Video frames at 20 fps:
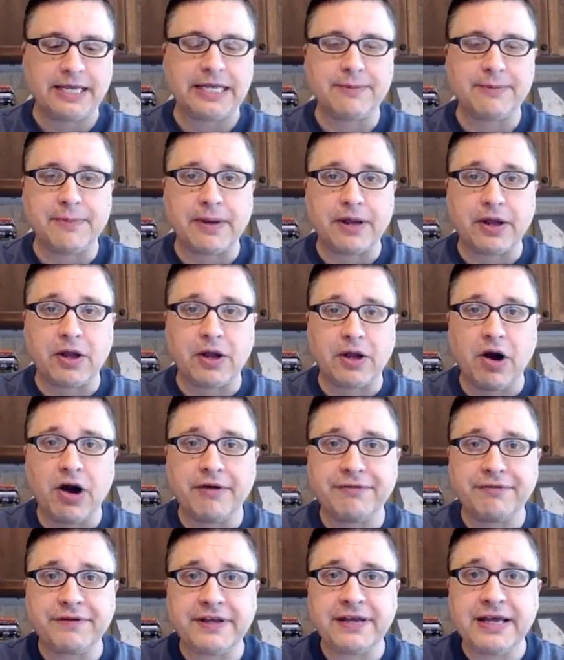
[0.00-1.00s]
Get my
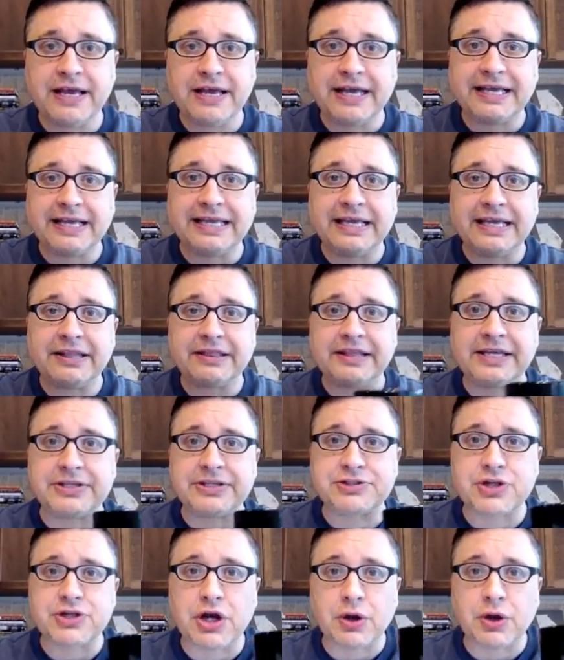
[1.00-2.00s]
coffee, get
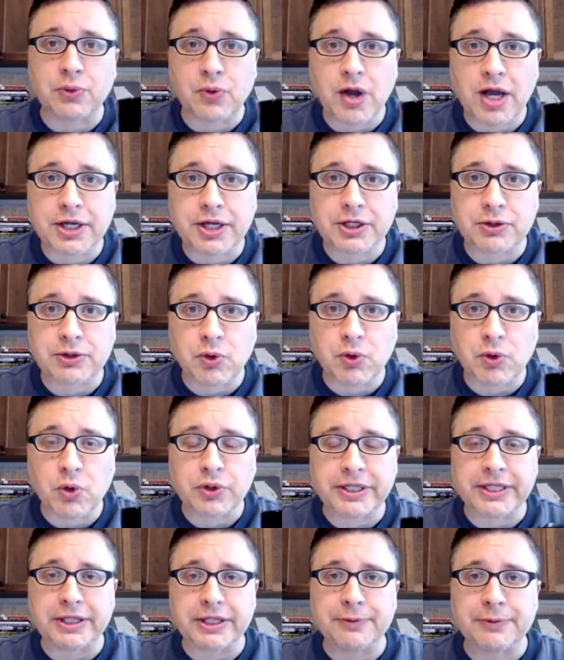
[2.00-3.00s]
things rocking and rolling,
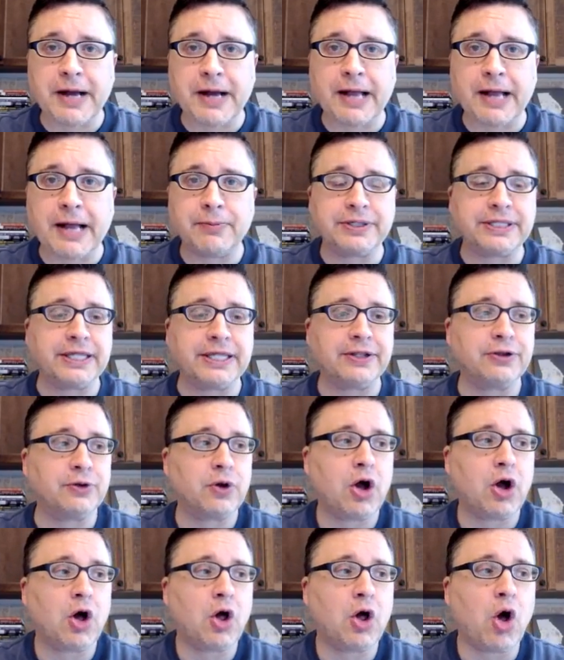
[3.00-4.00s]
getting the Bible
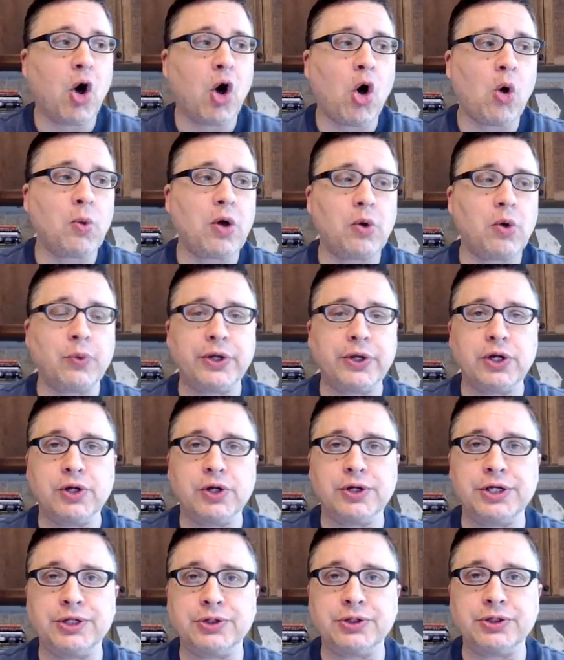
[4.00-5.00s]
together, all while we are
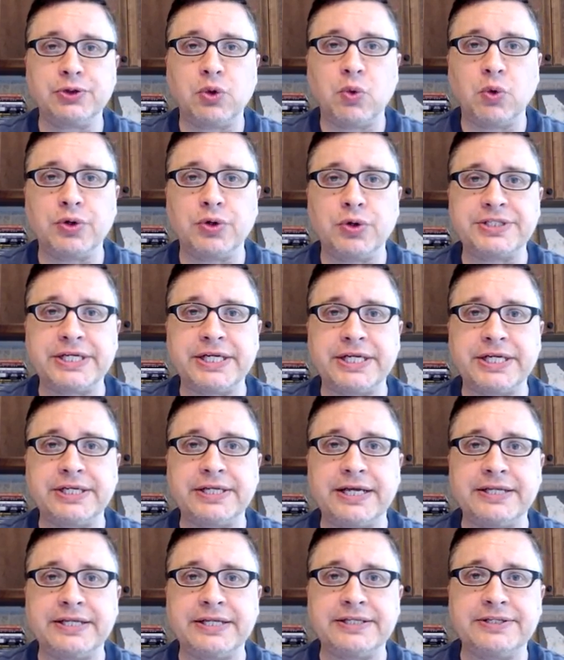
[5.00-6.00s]
in quarantine
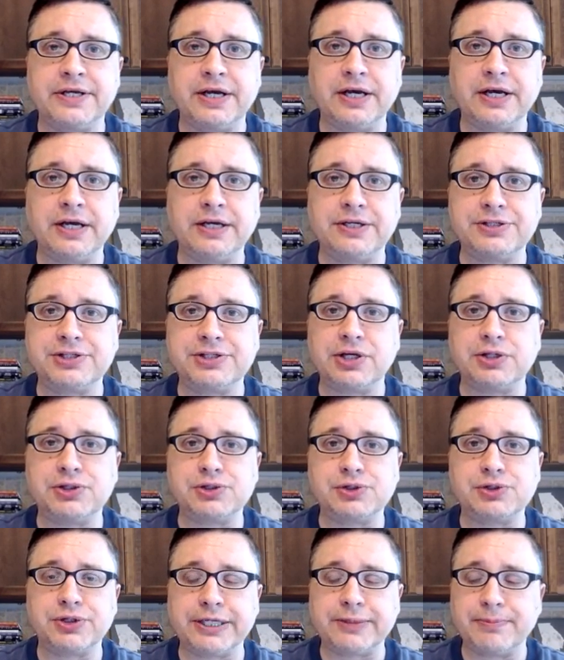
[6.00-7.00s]
and
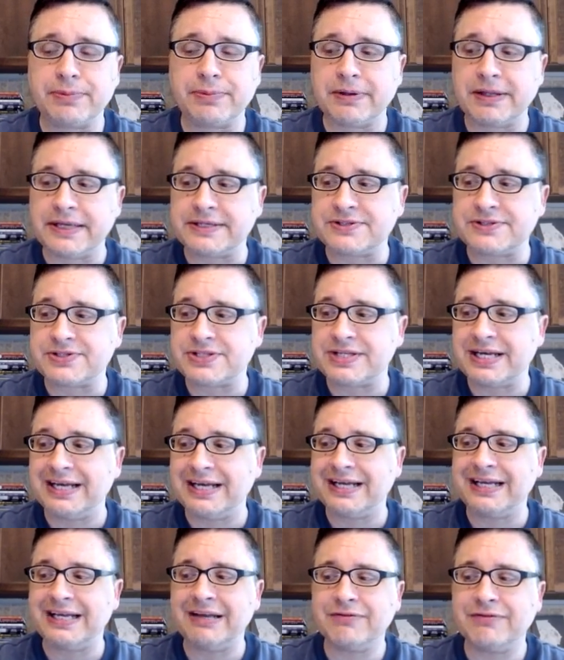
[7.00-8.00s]
sheltering in place.
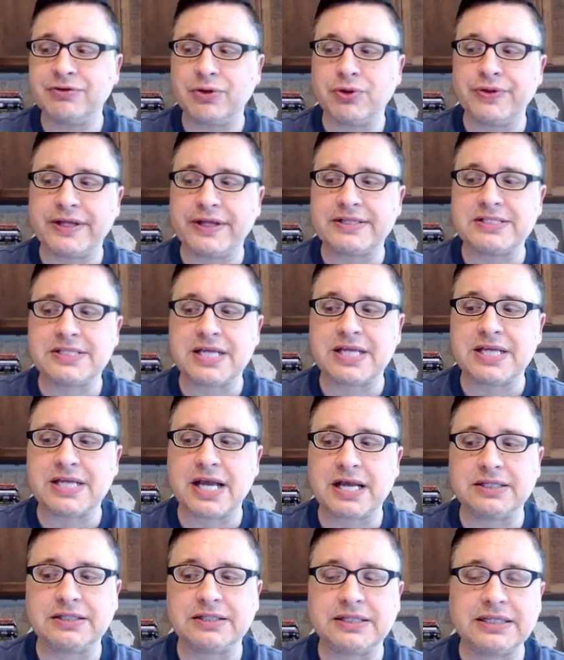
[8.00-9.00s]
Even though that's
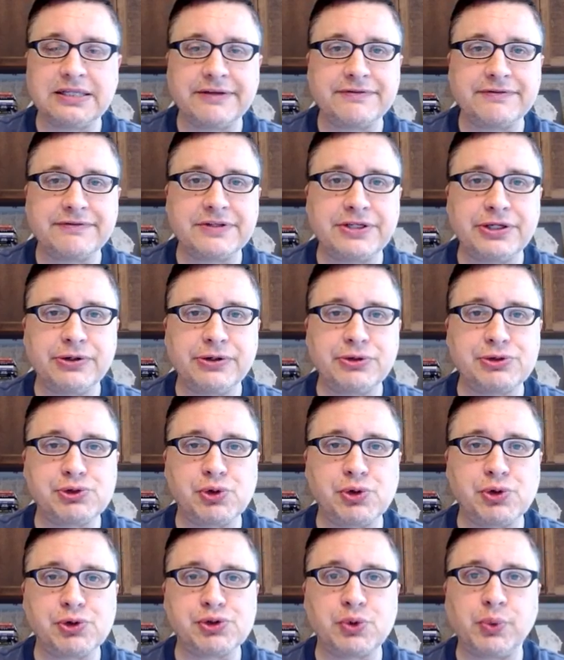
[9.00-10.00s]
technically lifted here in
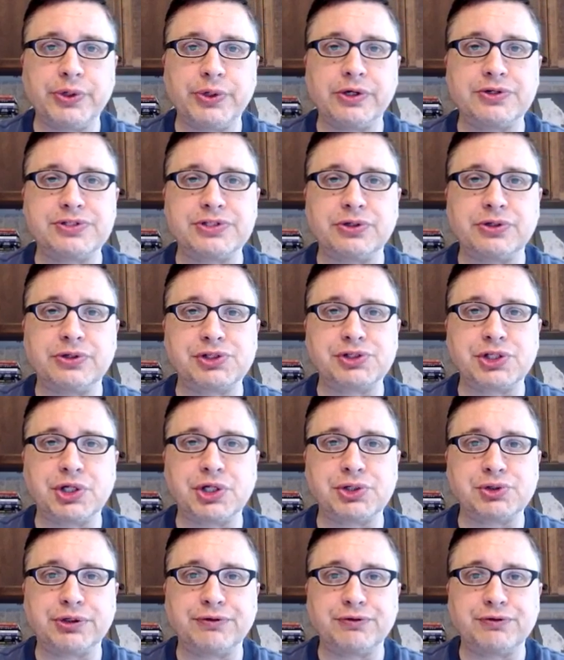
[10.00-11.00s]
Georgia, we are still
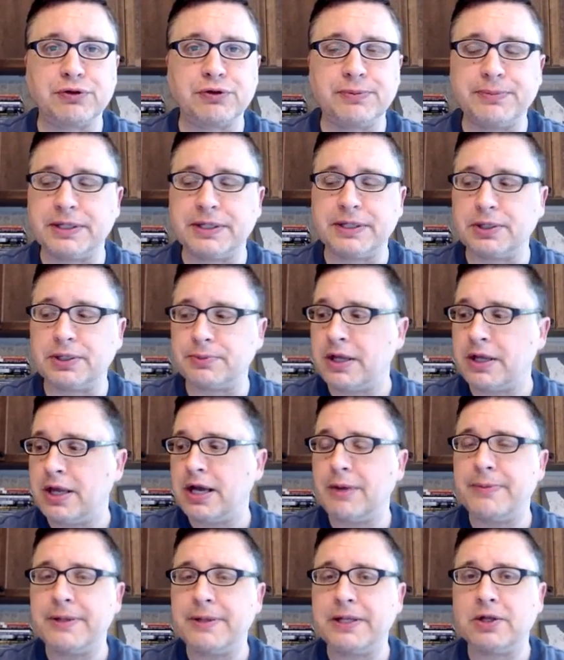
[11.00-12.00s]
sheltering for
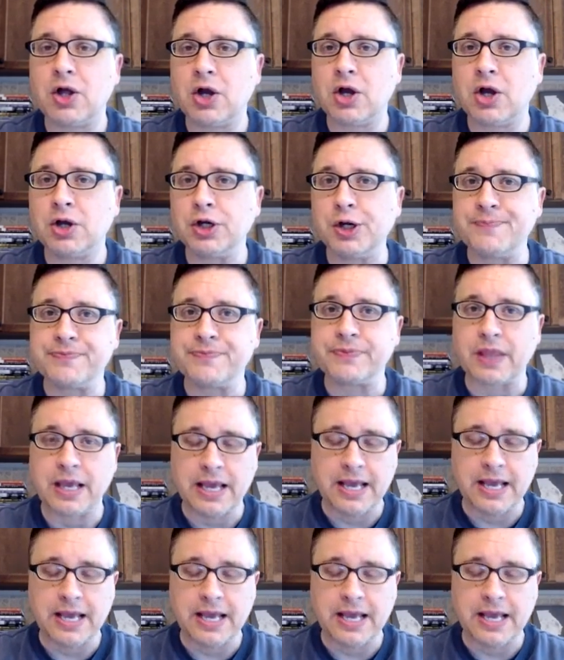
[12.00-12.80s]
a bit longer.